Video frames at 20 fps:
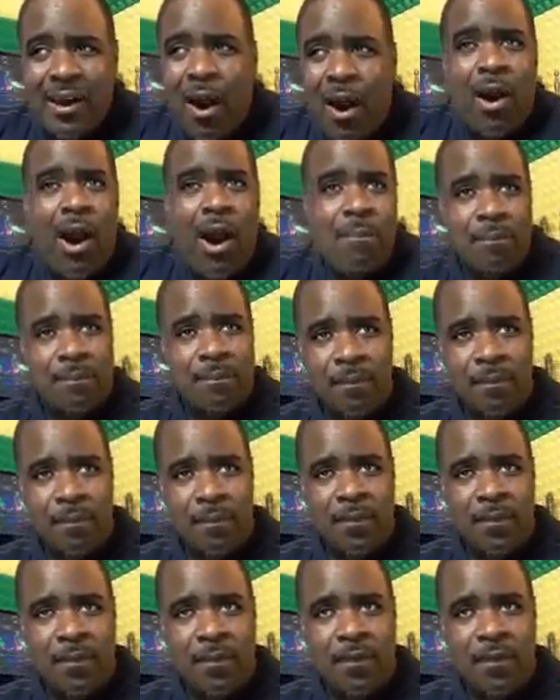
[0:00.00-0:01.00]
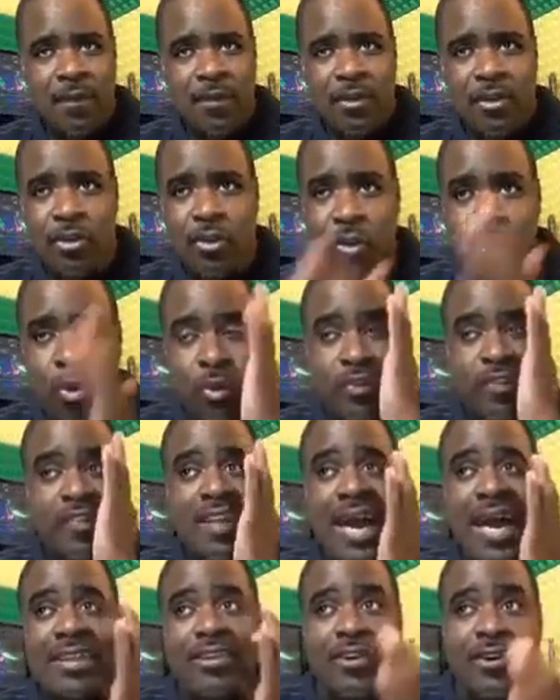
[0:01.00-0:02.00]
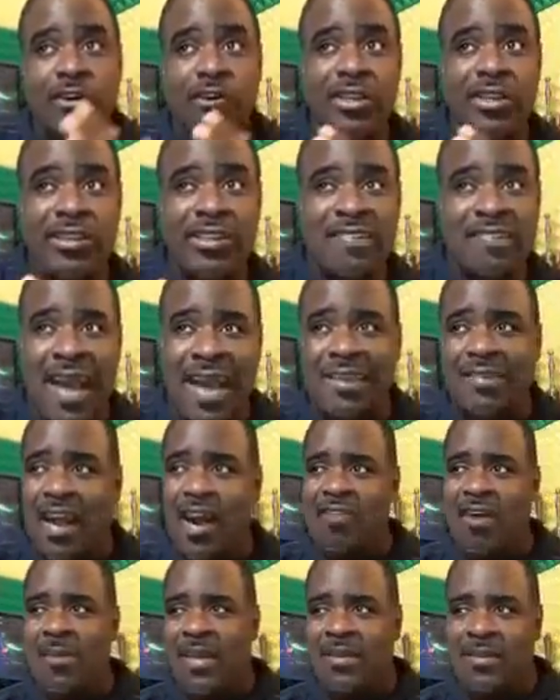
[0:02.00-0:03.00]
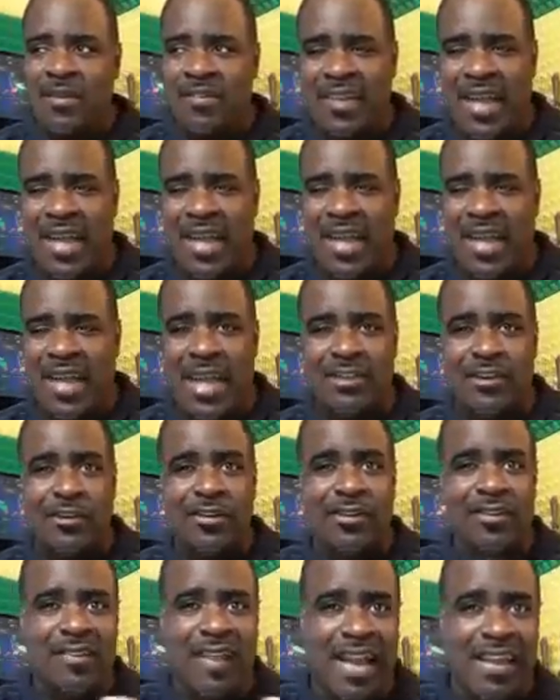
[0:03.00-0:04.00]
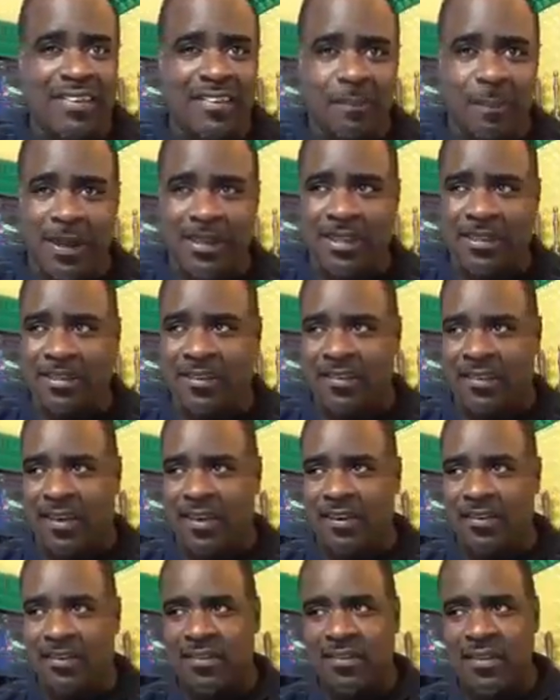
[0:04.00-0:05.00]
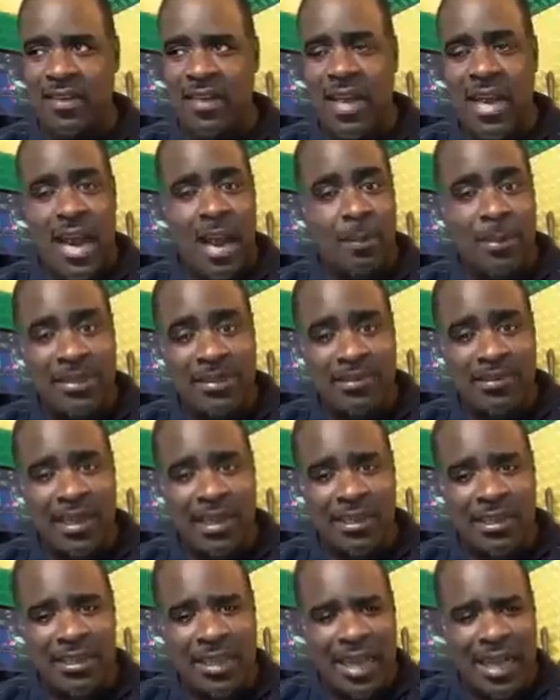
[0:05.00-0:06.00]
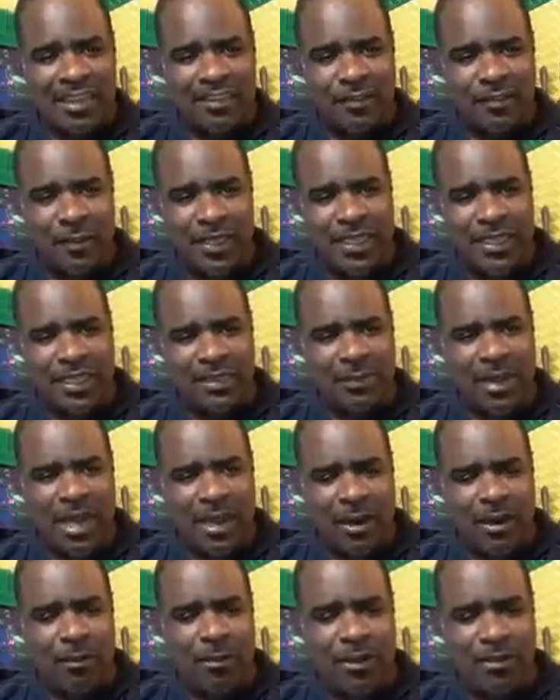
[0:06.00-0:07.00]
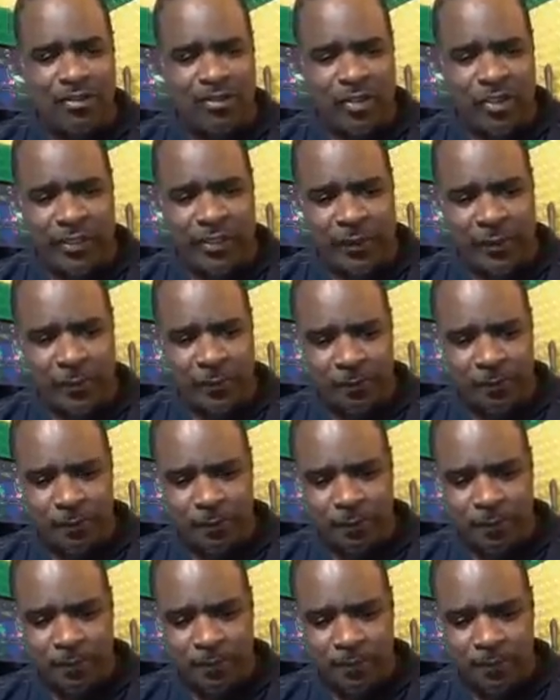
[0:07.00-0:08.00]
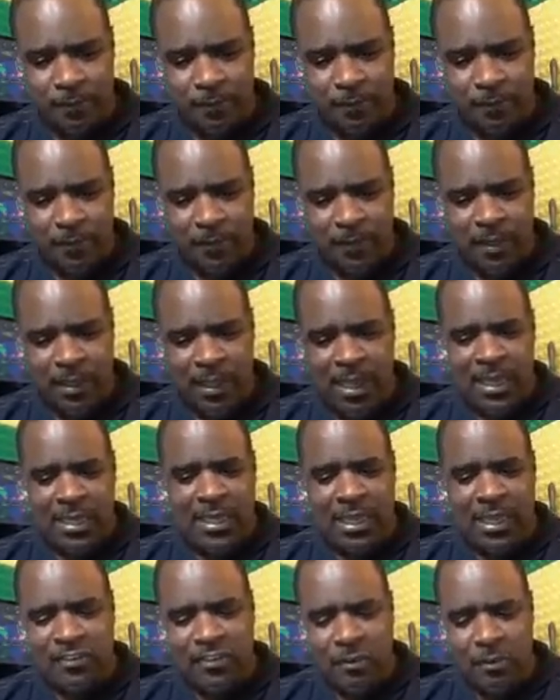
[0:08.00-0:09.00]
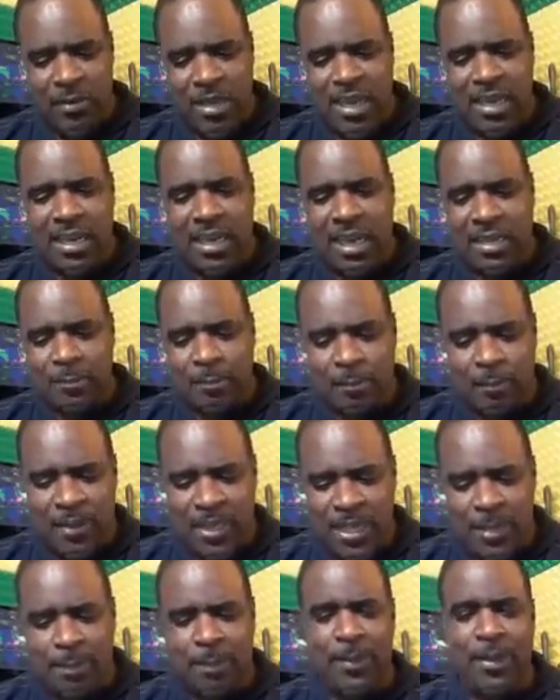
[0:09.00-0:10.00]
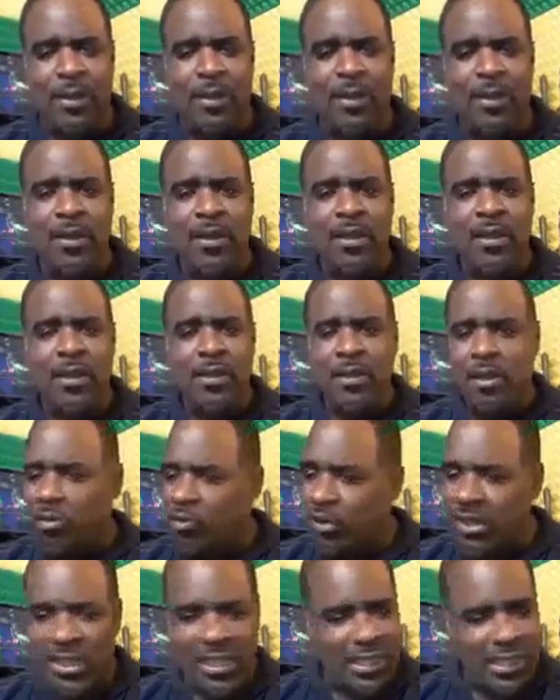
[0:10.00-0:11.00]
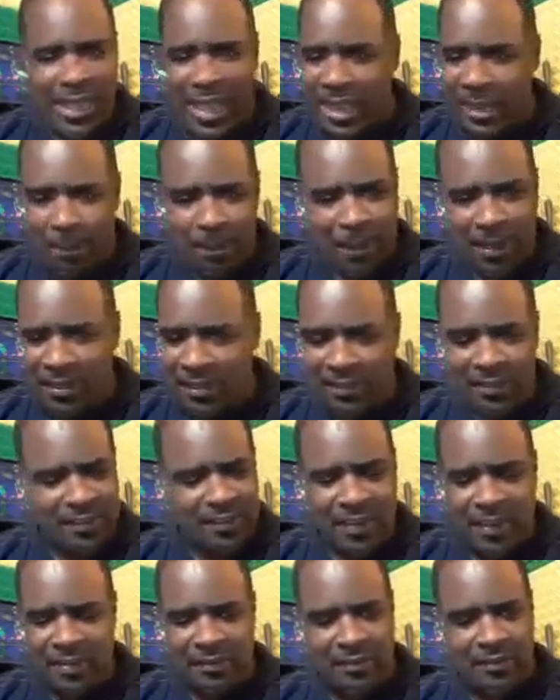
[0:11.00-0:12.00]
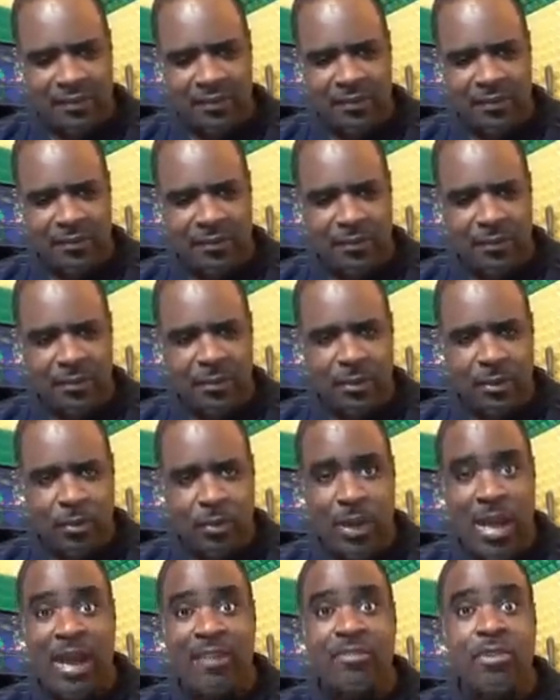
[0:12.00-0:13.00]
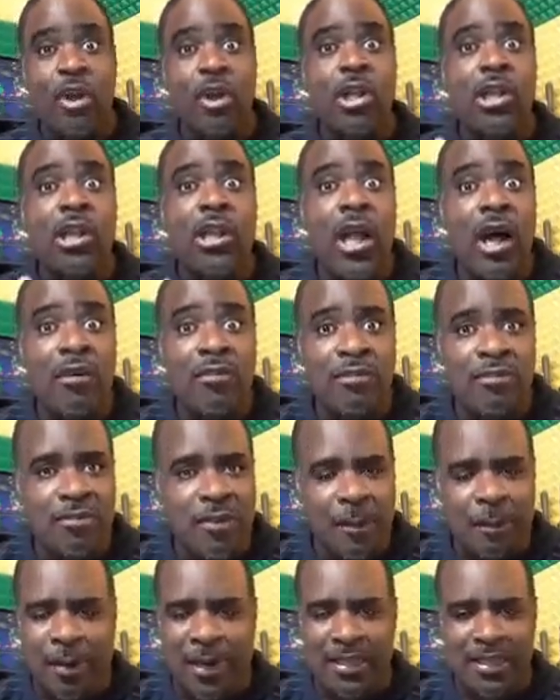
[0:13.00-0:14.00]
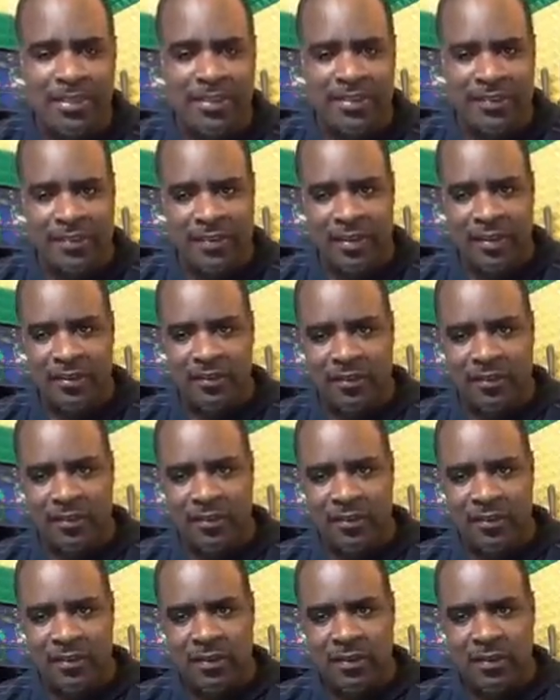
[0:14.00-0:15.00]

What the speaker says: You start to criticize a government. You start to criticize politicians. I'm going to tell you last week in my commentary, that Jamaican people don't really like politicians. We have no love for politicians.